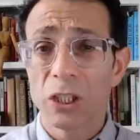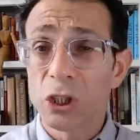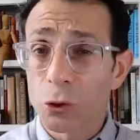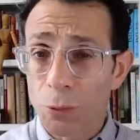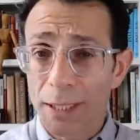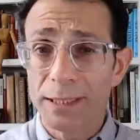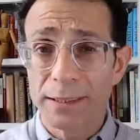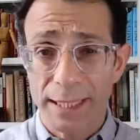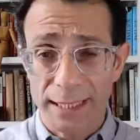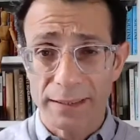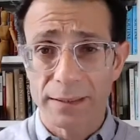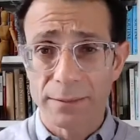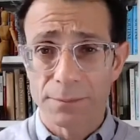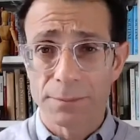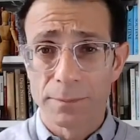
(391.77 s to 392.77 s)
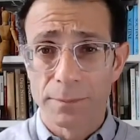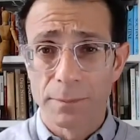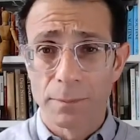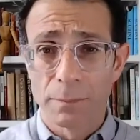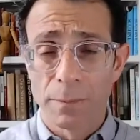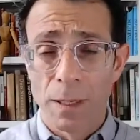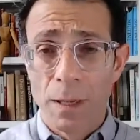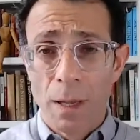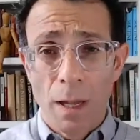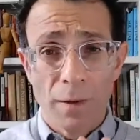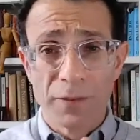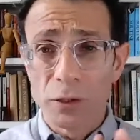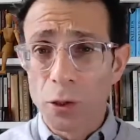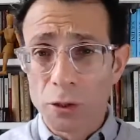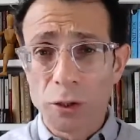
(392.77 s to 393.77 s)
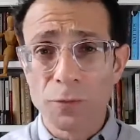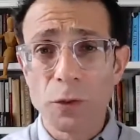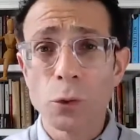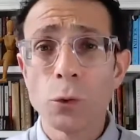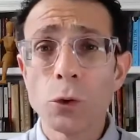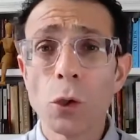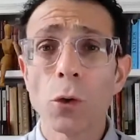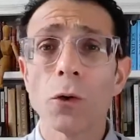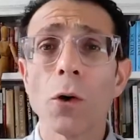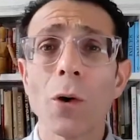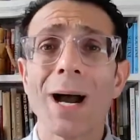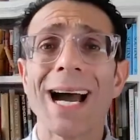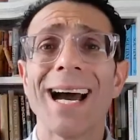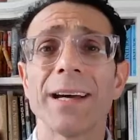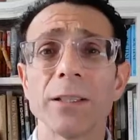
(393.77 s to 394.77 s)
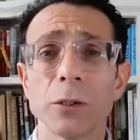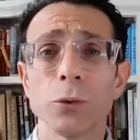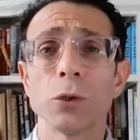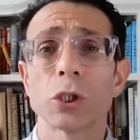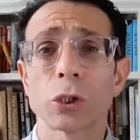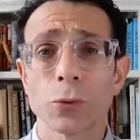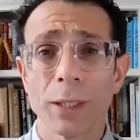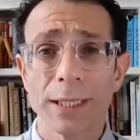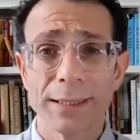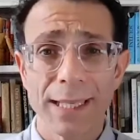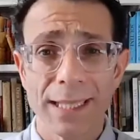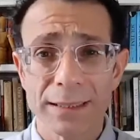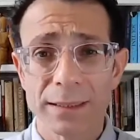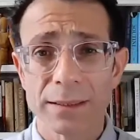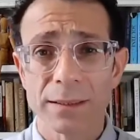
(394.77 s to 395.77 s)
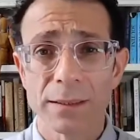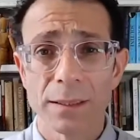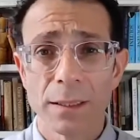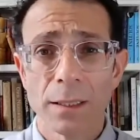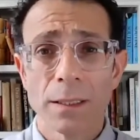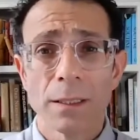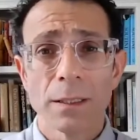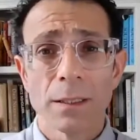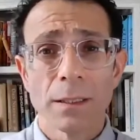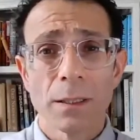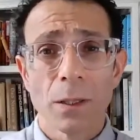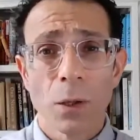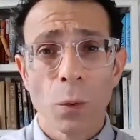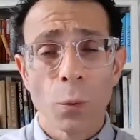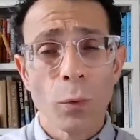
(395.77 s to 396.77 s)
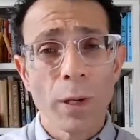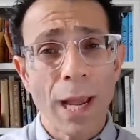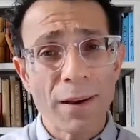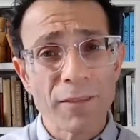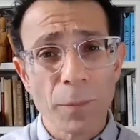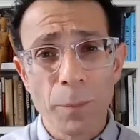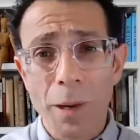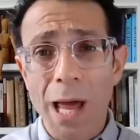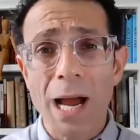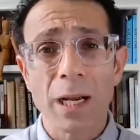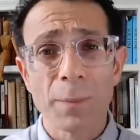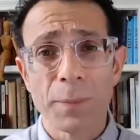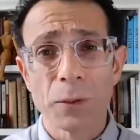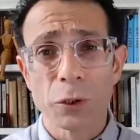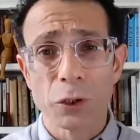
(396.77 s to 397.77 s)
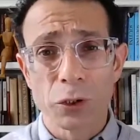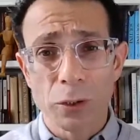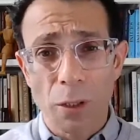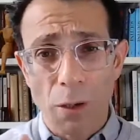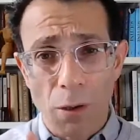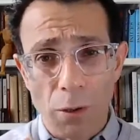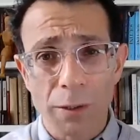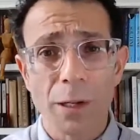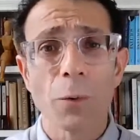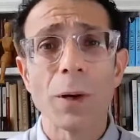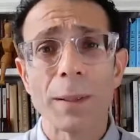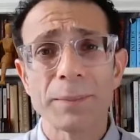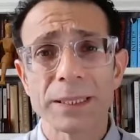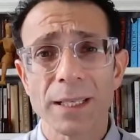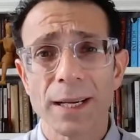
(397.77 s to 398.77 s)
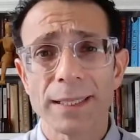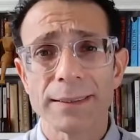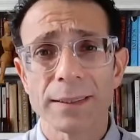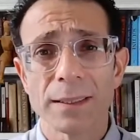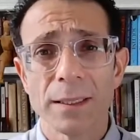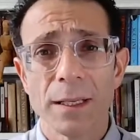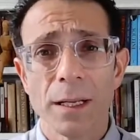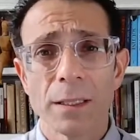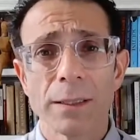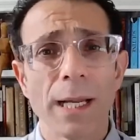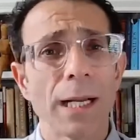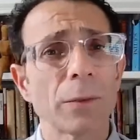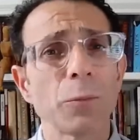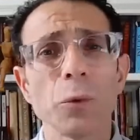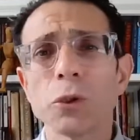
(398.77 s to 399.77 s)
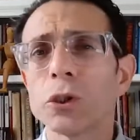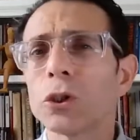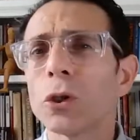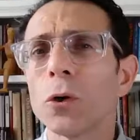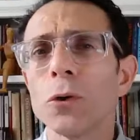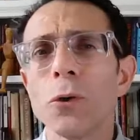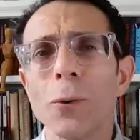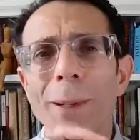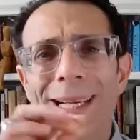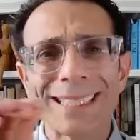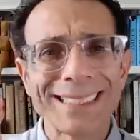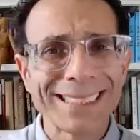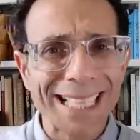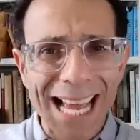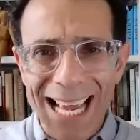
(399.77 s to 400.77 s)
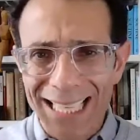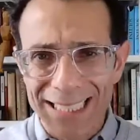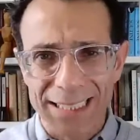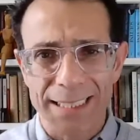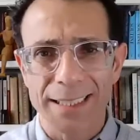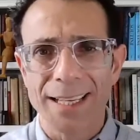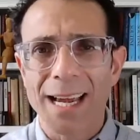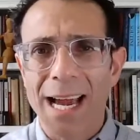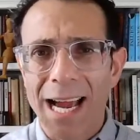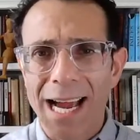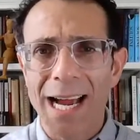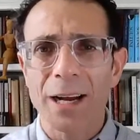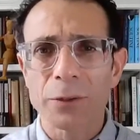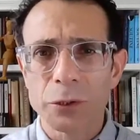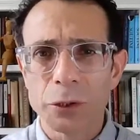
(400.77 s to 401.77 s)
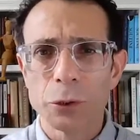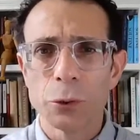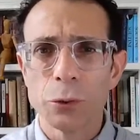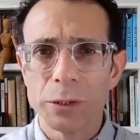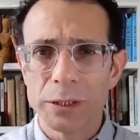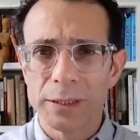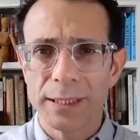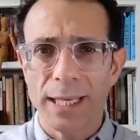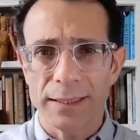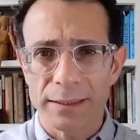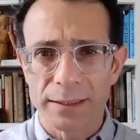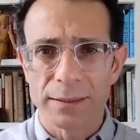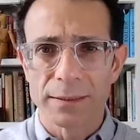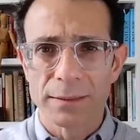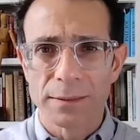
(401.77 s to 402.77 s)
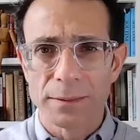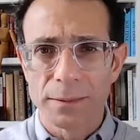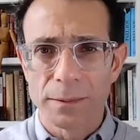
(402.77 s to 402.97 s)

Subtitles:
shrink test. And for those of you who don't know how to do a shrink test, we have a blog post on our website that will show you exactly how to do the test.